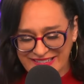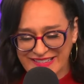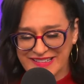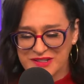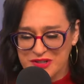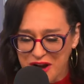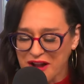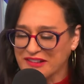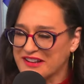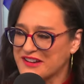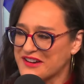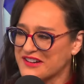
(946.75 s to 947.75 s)

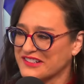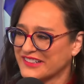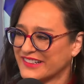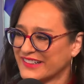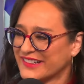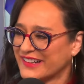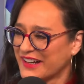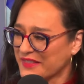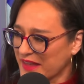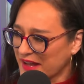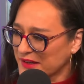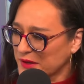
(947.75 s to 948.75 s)
Charlie Hurt on
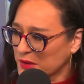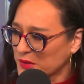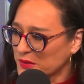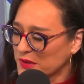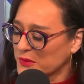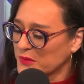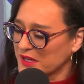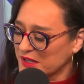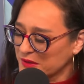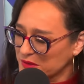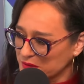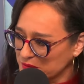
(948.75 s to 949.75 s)
that note, we
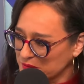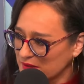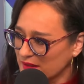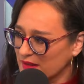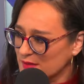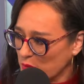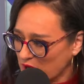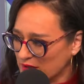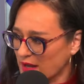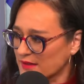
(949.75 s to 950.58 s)
conclude this podcast.